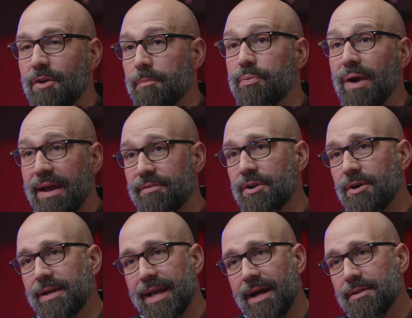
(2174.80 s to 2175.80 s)
of our private
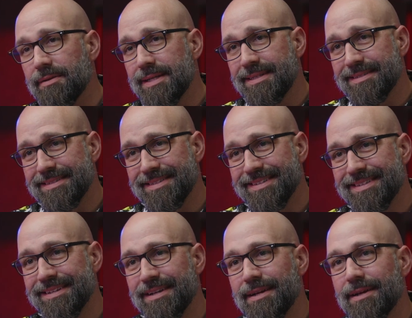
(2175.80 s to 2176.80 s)
art gallery,
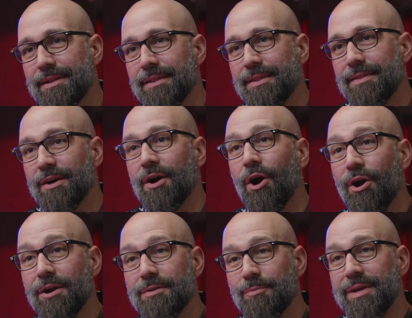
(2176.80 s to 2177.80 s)
the
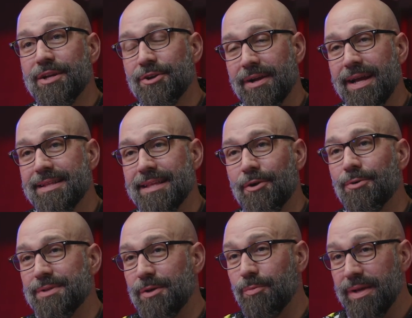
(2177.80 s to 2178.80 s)
art we create that
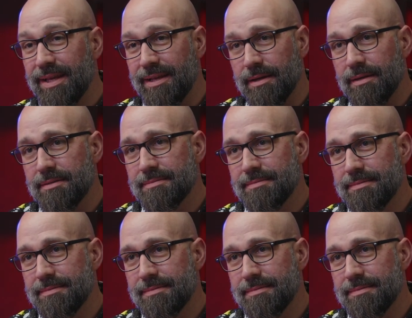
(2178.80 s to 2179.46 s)
only we hear.